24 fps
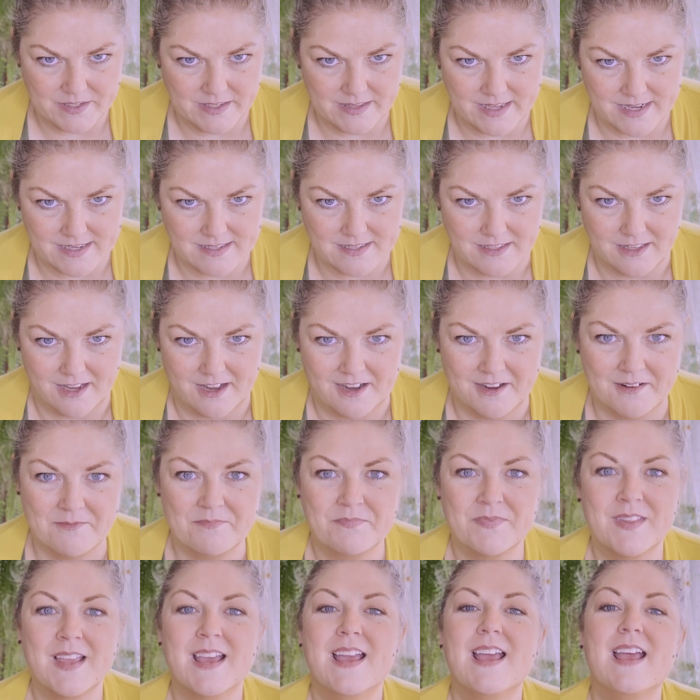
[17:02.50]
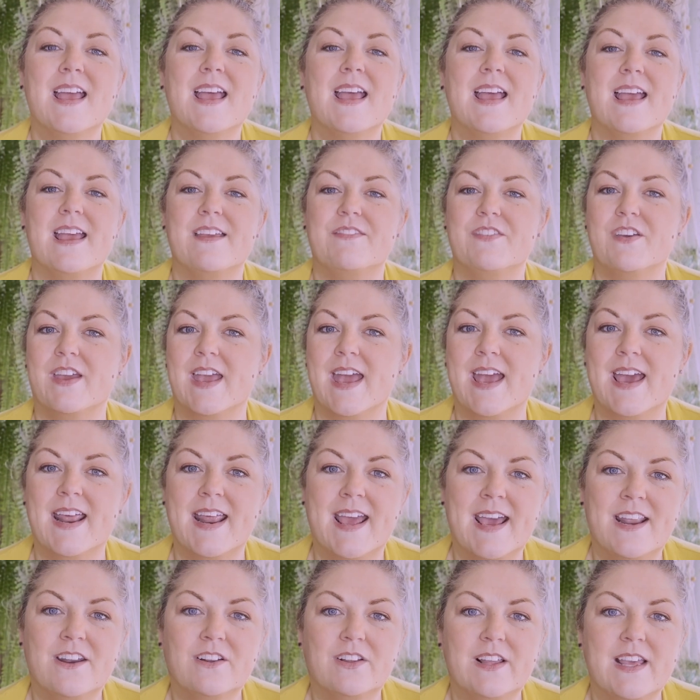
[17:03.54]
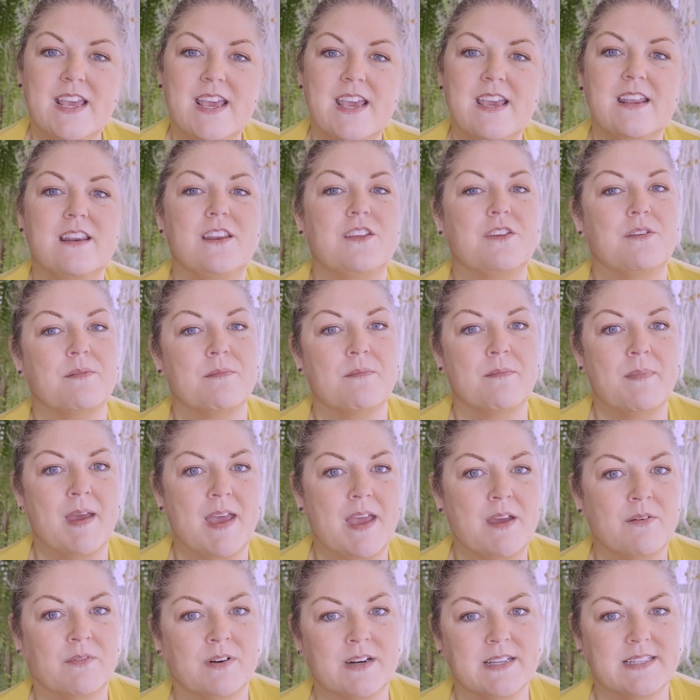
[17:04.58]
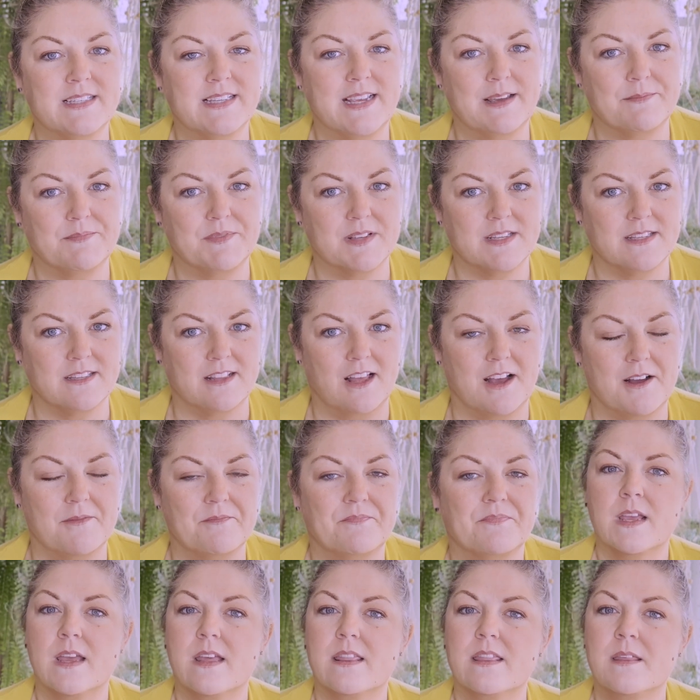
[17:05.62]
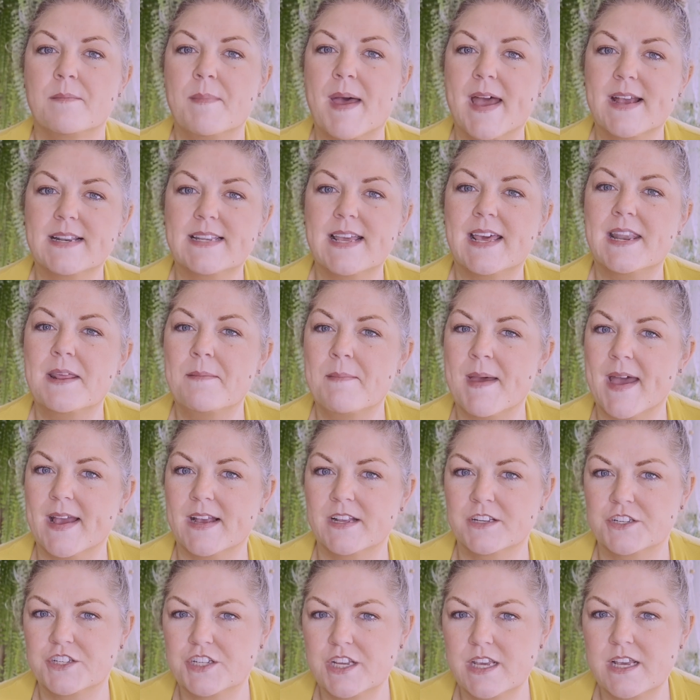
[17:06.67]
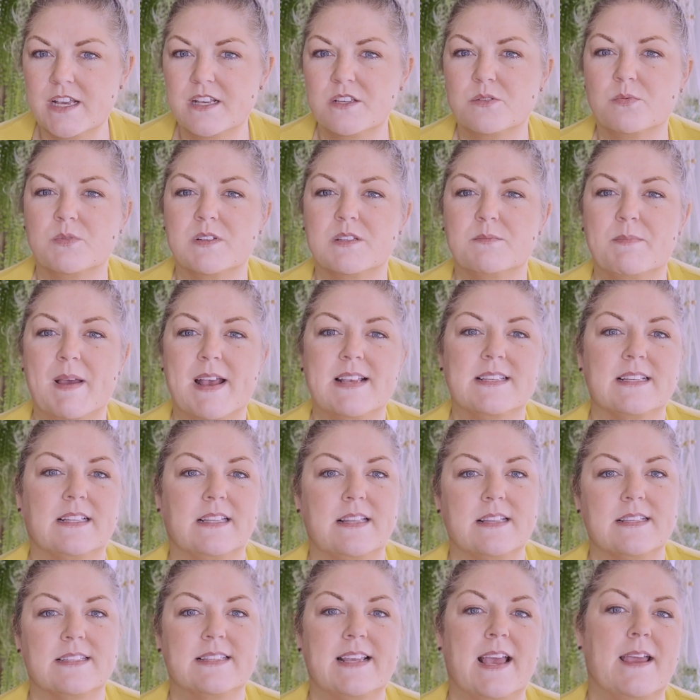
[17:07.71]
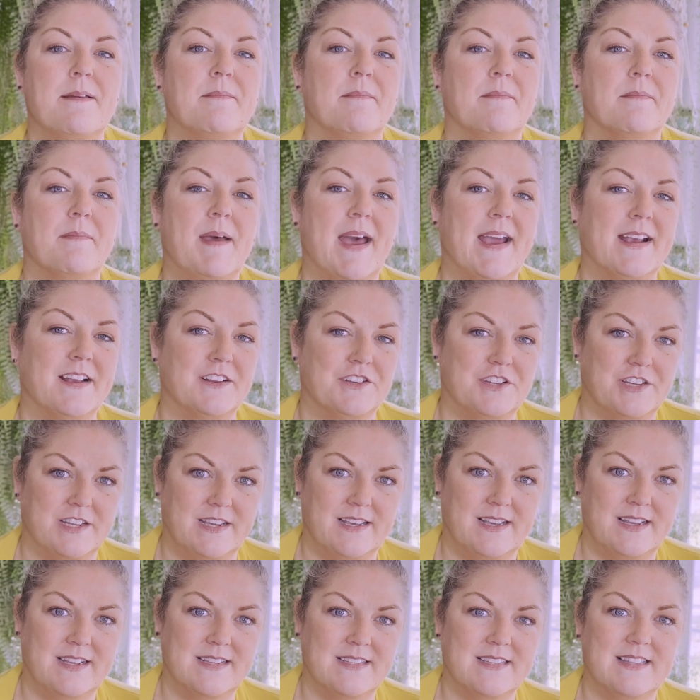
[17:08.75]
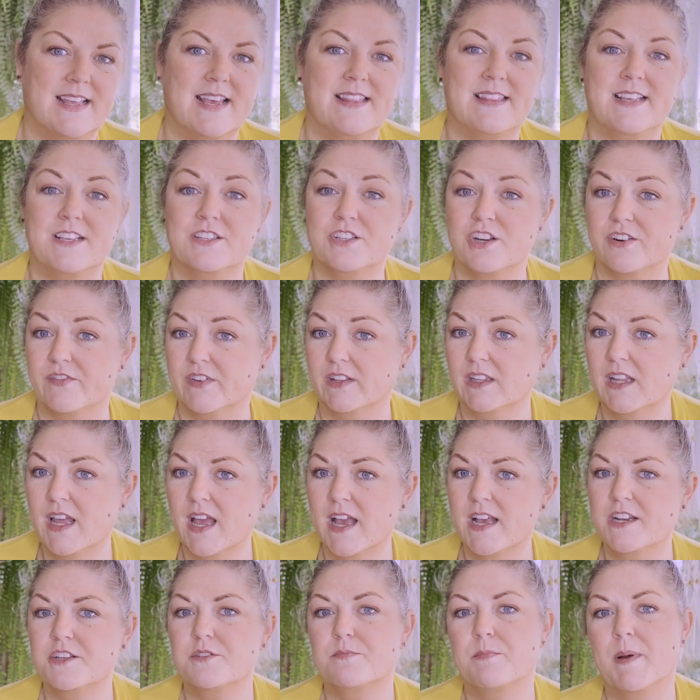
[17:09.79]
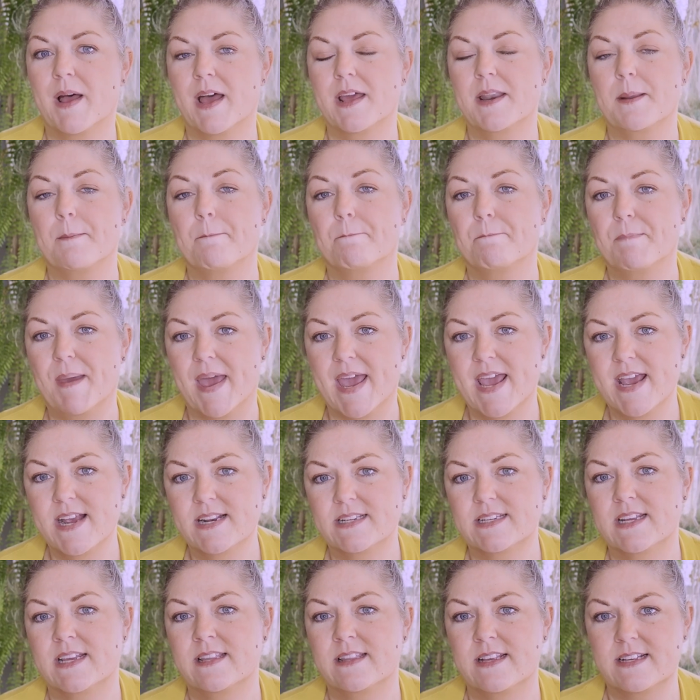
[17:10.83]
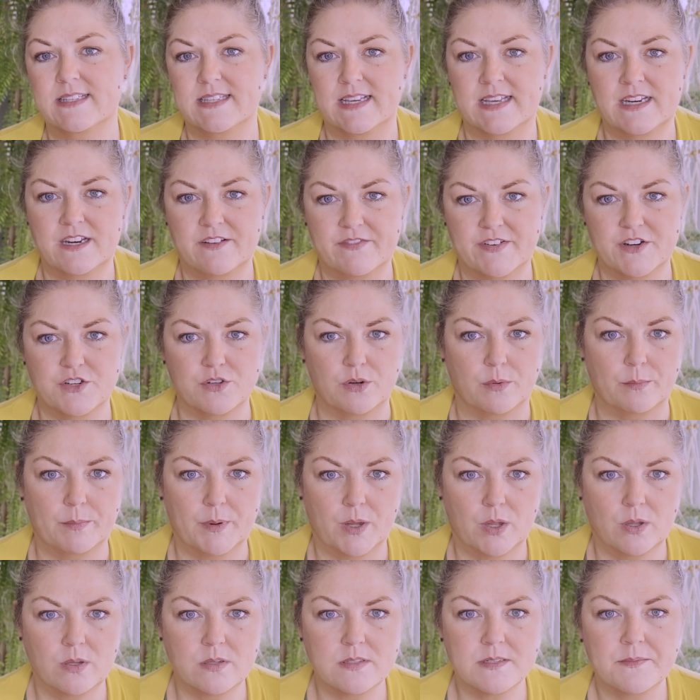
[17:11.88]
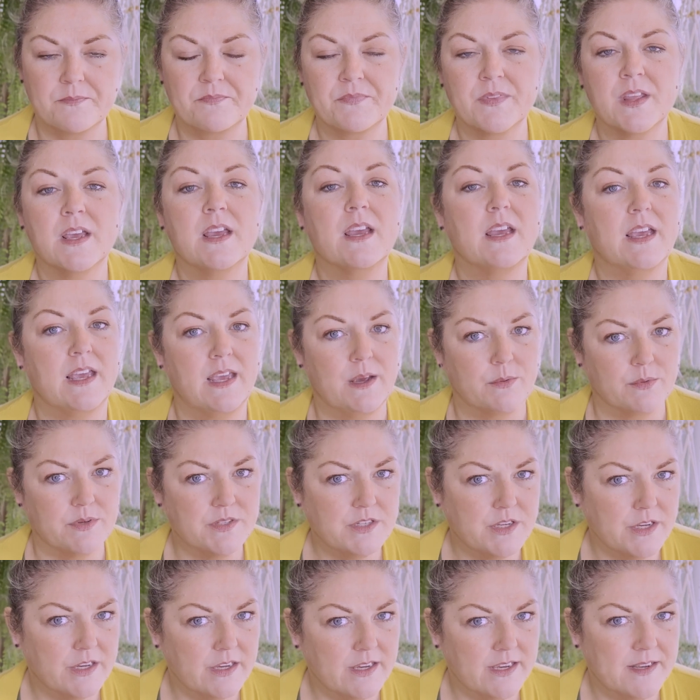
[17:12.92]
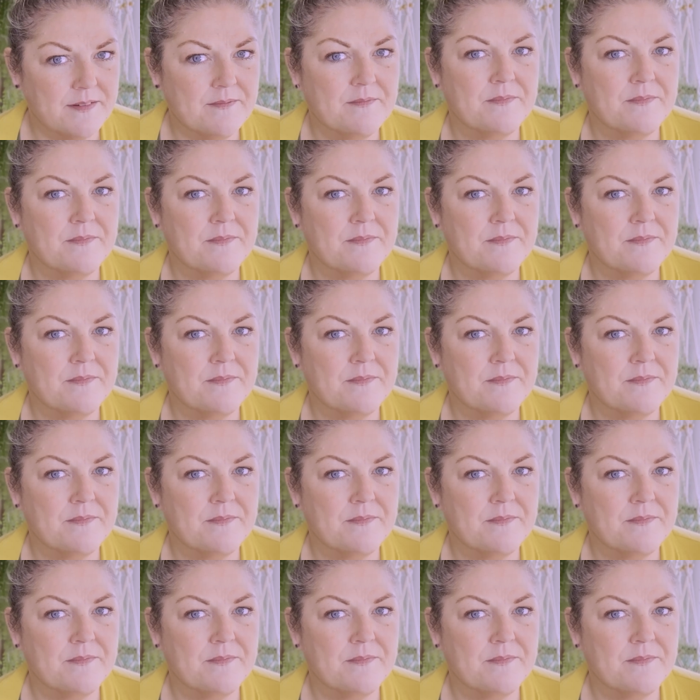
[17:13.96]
in that slaw. If you can't handle heat, you may want to skip the slaw. The Mac Daddy mac and cheese was basically the same mac and cheese that they serve at lunch, but baked in these individual bowls. It was good.